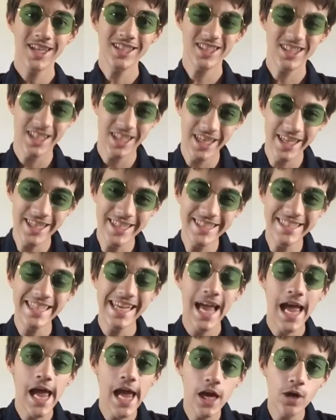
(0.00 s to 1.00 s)

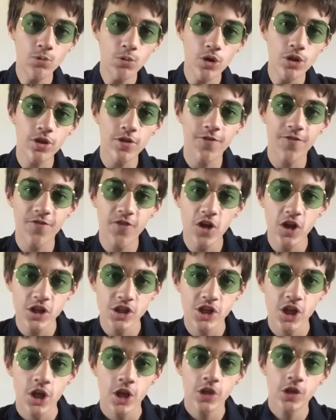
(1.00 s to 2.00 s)
King Edward I
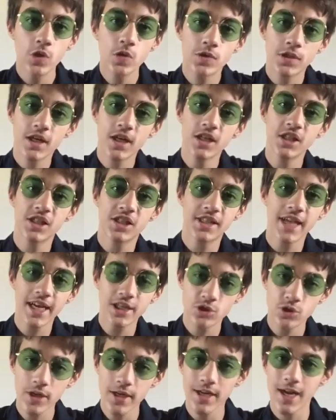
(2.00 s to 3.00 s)
used
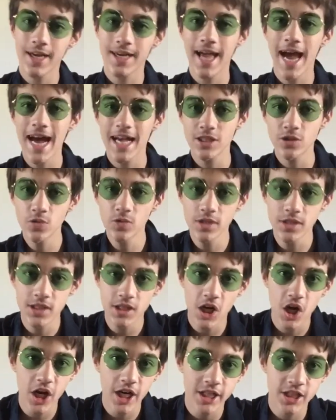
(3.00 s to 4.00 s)
concentric castle
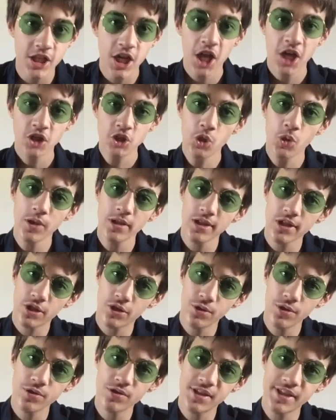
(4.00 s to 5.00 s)
designs during the
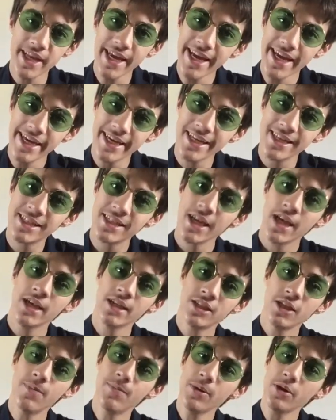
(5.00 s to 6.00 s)
Crusades
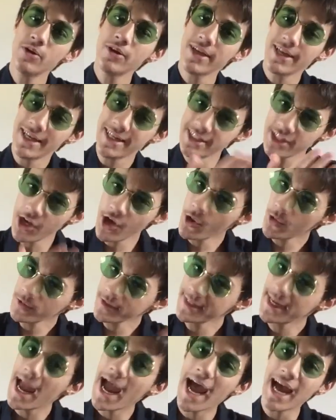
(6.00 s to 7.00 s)
to build his
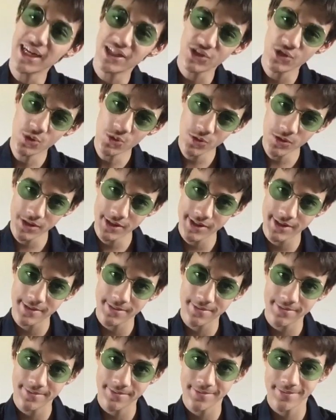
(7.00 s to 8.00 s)
own castles.
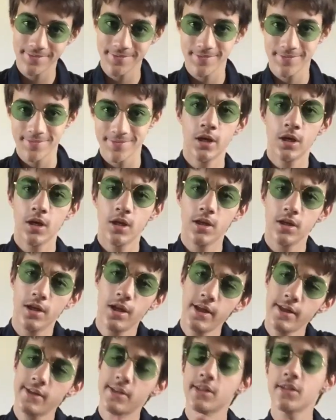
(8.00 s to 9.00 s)

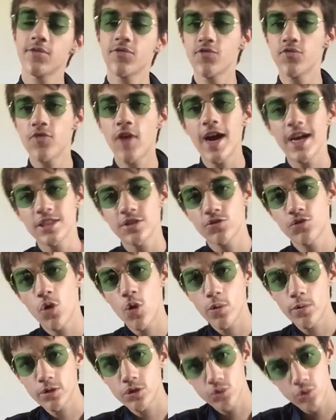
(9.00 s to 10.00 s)
Let's fast
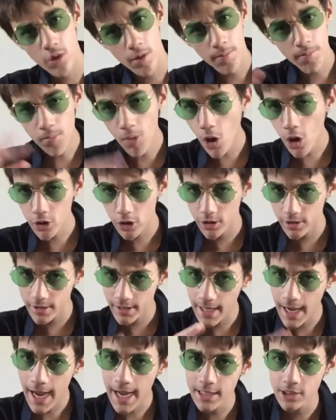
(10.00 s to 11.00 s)
forward to a modern
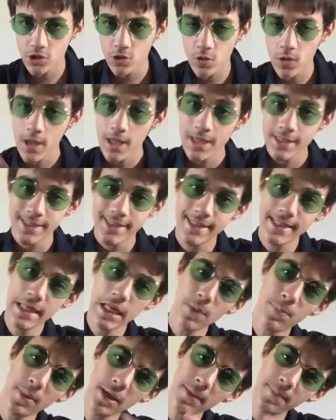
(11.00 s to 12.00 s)
castle.
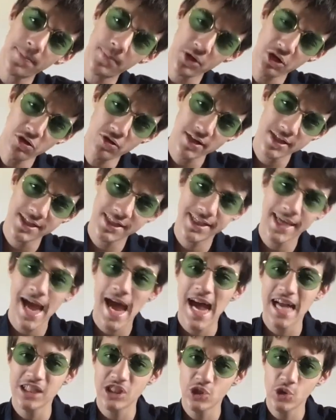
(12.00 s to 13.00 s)
Sleeping Beauty's
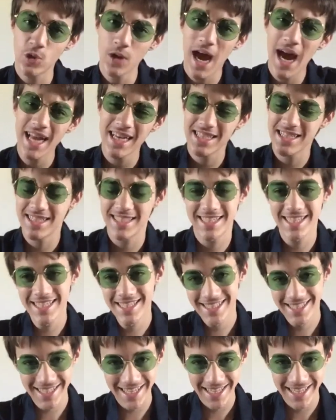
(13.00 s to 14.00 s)
castle at
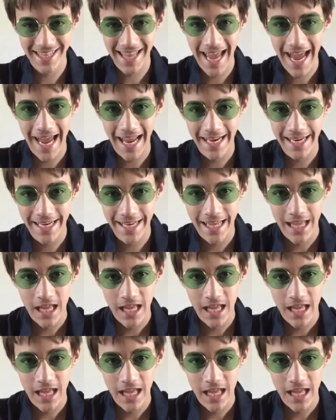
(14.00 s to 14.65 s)
Disneyland